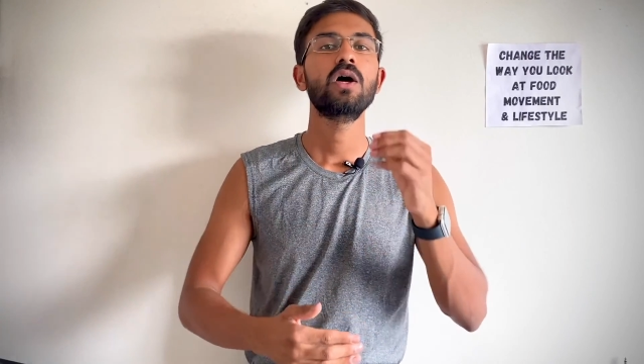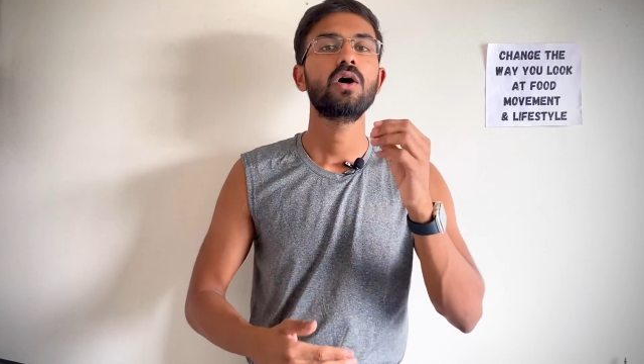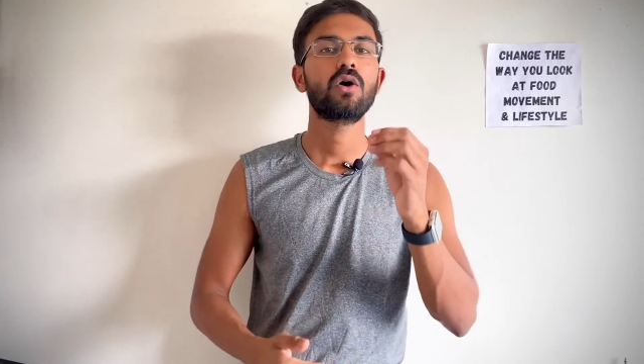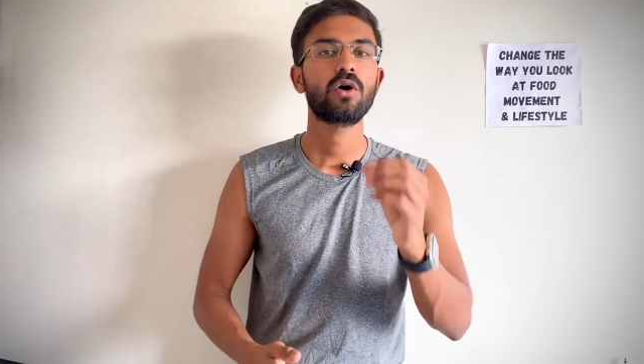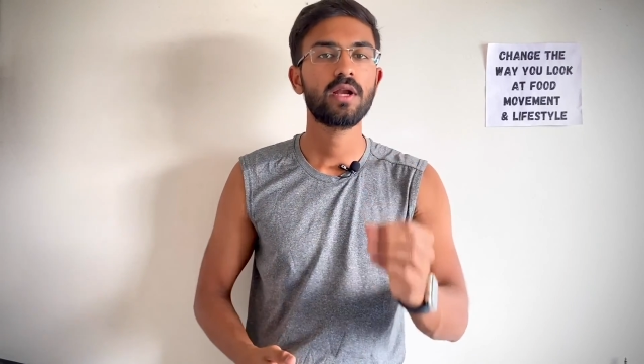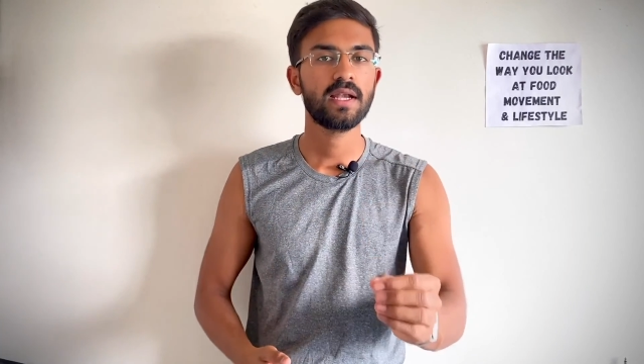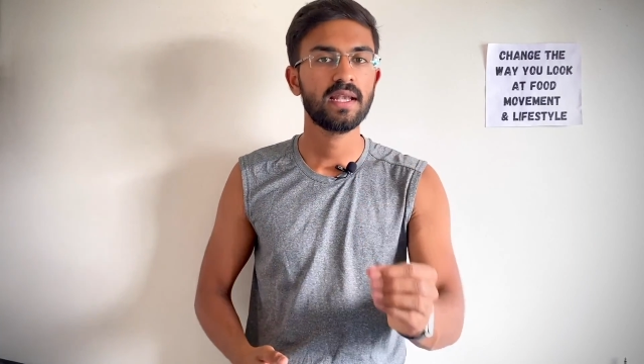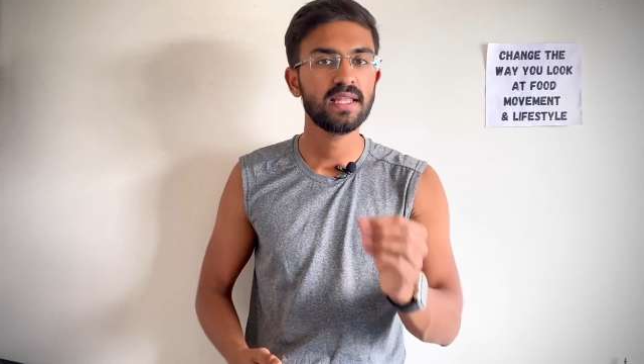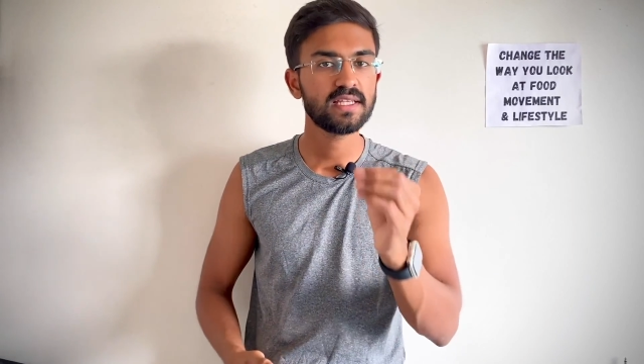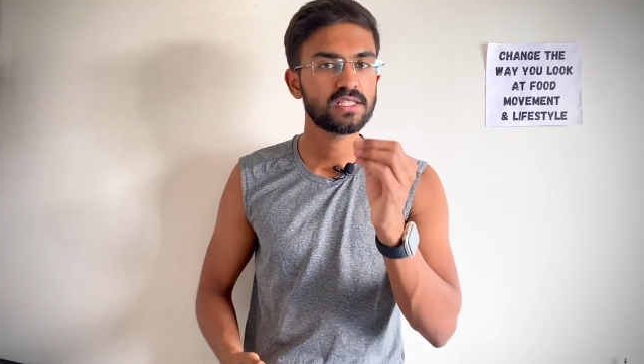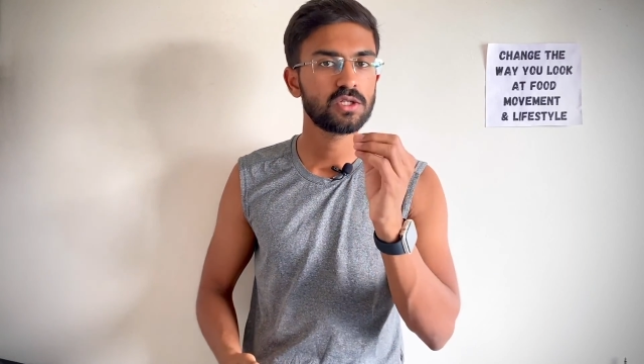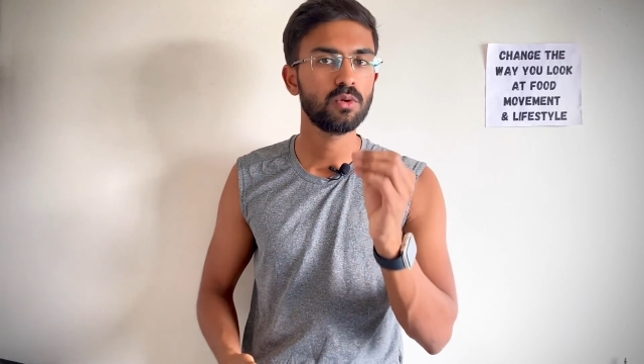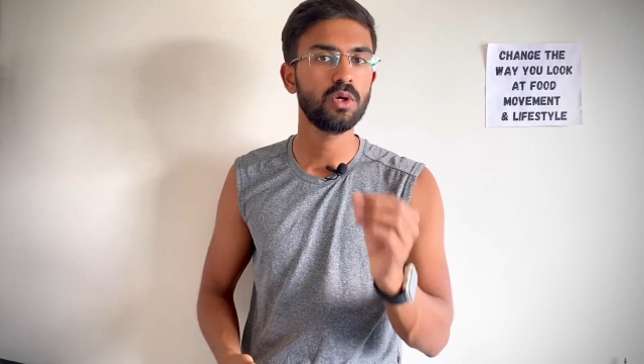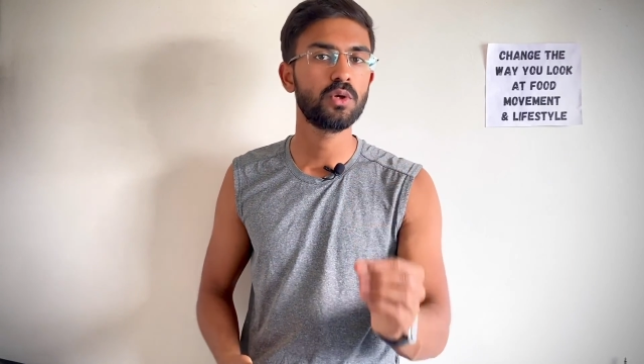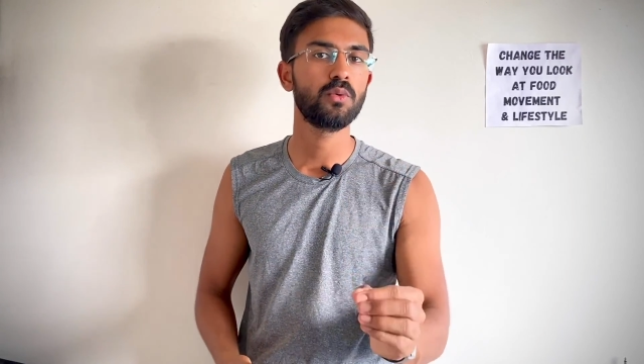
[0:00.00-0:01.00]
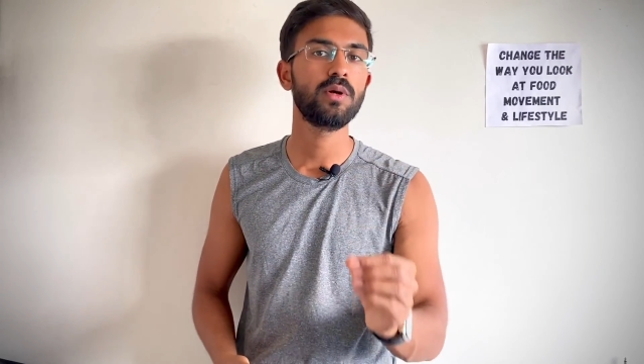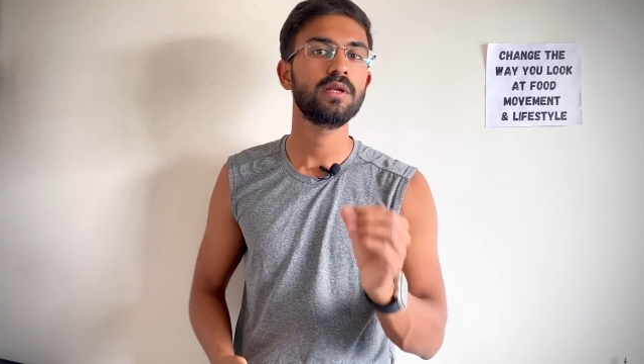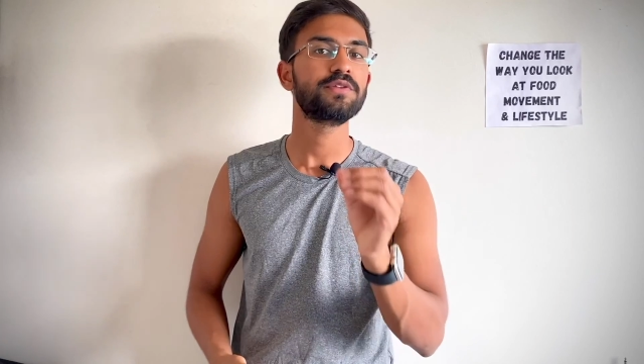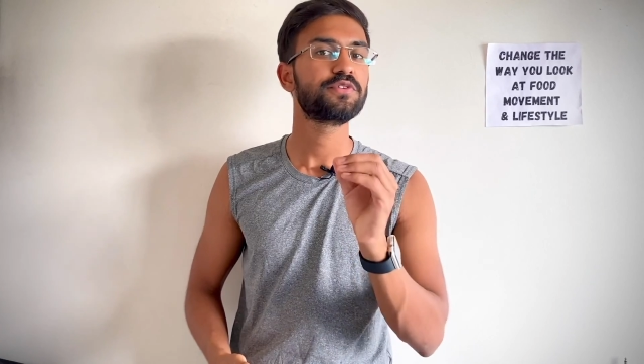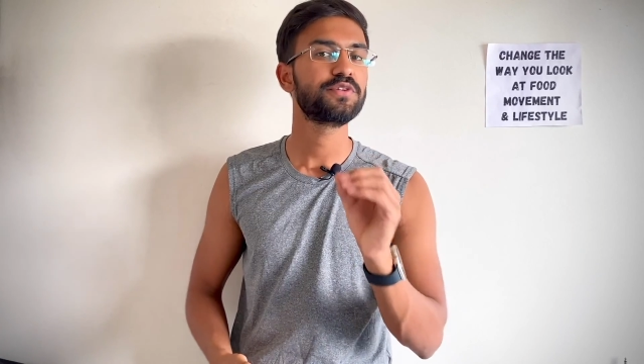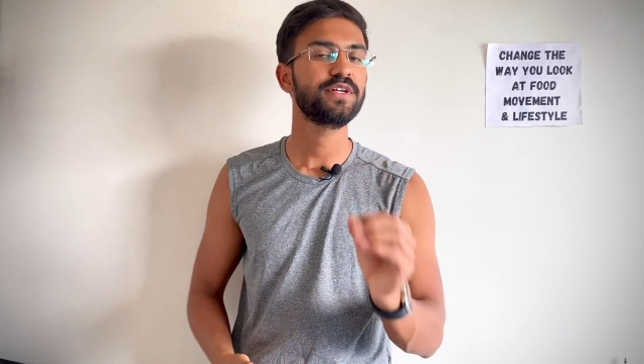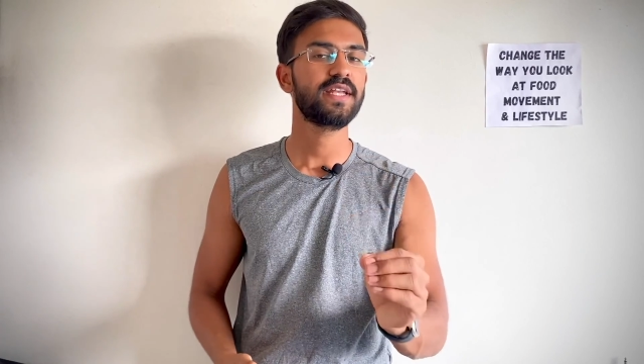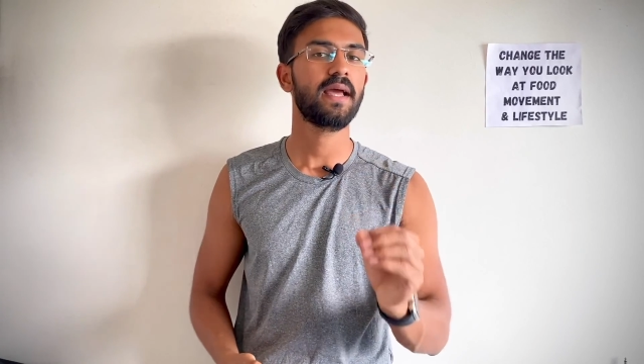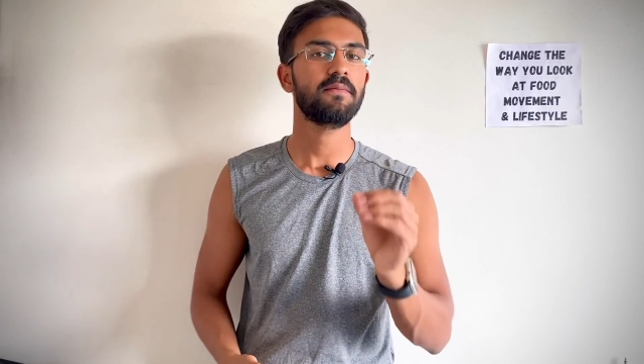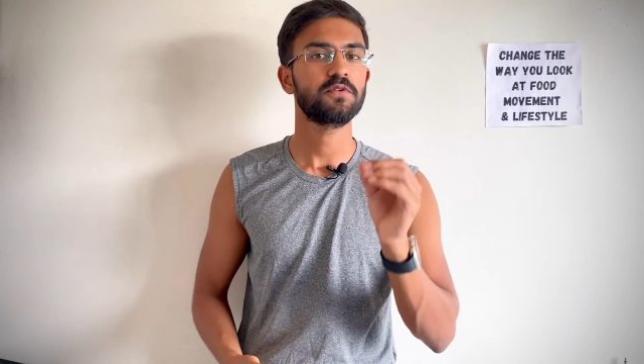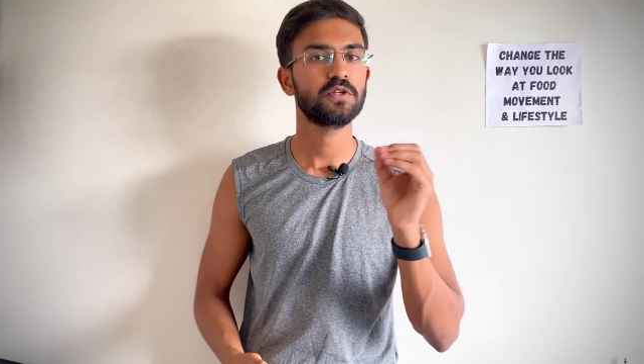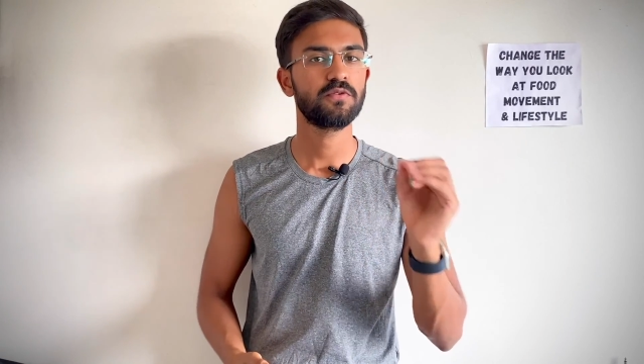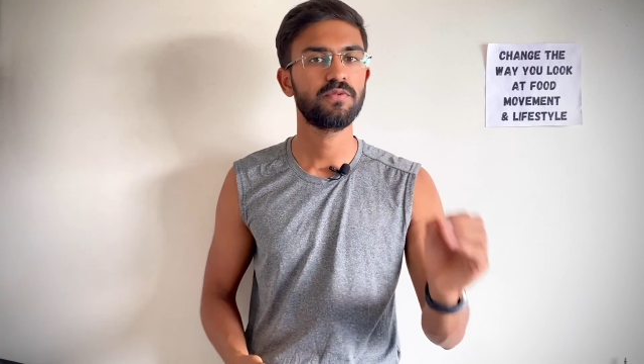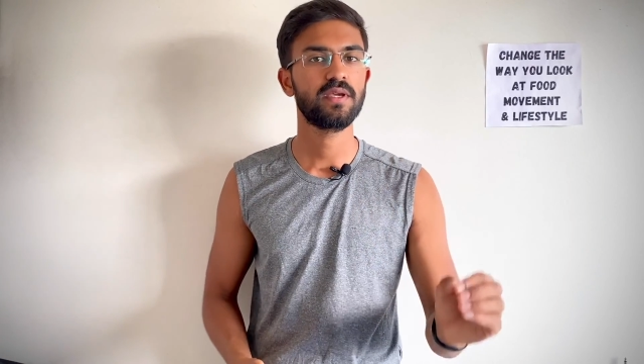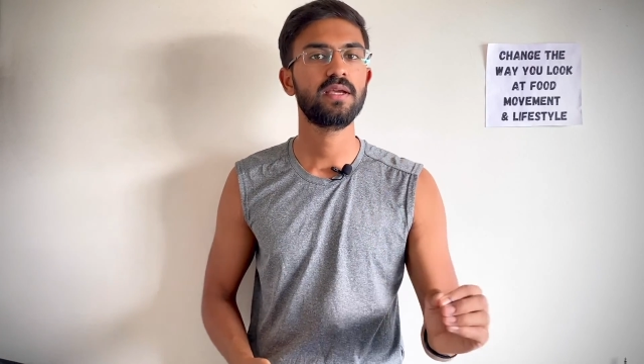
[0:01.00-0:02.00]
or at least you will do it 3 times
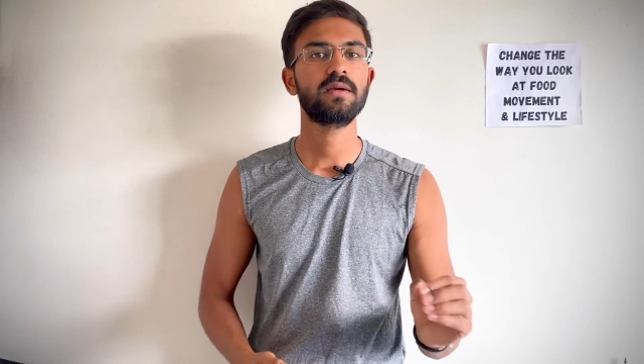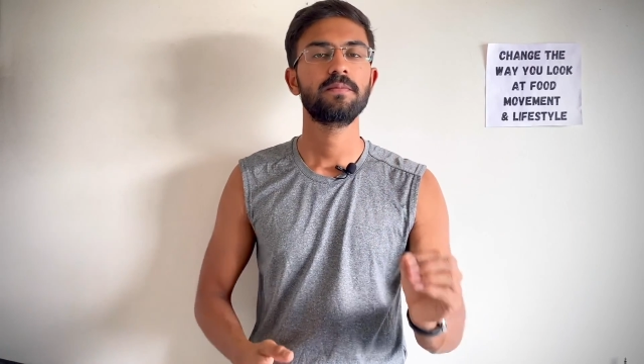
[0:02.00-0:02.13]
a week.